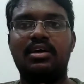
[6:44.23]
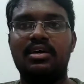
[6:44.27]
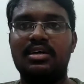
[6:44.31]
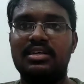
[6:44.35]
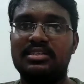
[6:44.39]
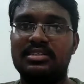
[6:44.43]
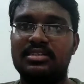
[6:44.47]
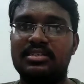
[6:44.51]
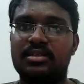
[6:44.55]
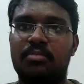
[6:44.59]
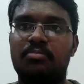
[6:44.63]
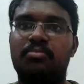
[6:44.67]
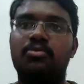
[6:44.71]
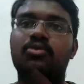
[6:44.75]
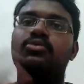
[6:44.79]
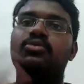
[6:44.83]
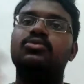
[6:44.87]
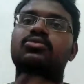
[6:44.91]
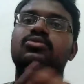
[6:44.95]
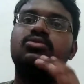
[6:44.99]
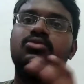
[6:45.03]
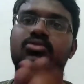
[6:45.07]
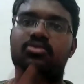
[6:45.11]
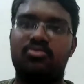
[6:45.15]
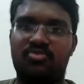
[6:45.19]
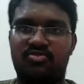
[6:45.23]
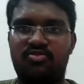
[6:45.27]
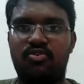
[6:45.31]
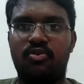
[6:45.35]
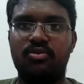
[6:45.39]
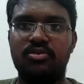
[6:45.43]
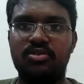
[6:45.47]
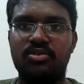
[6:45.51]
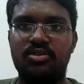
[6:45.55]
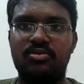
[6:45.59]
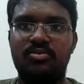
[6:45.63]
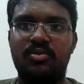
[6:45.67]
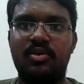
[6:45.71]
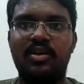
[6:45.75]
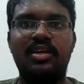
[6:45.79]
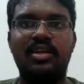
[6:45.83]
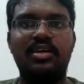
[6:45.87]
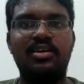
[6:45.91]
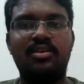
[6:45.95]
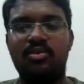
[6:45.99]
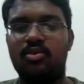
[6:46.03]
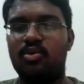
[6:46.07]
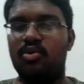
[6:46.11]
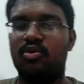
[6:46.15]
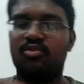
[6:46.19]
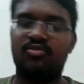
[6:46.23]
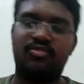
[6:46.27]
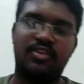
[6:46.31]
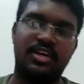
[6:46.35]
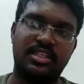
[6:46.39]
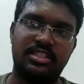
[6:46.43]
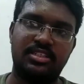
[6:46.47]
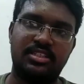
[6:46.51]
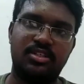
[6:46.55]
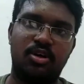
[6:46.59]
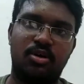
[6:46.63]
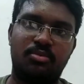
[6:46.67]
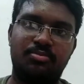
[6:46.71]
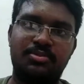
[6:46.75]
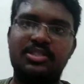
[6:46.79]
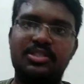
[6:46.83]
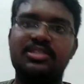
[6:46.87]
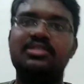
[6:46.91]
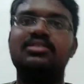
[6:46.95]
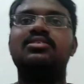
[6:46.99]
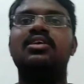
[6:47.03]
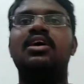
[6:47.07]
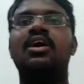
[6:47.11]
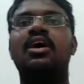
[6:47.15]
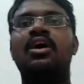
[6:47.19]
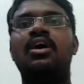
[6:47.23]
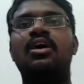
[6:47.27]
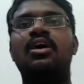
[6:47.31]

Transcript: It supports 4G only, no 5G options.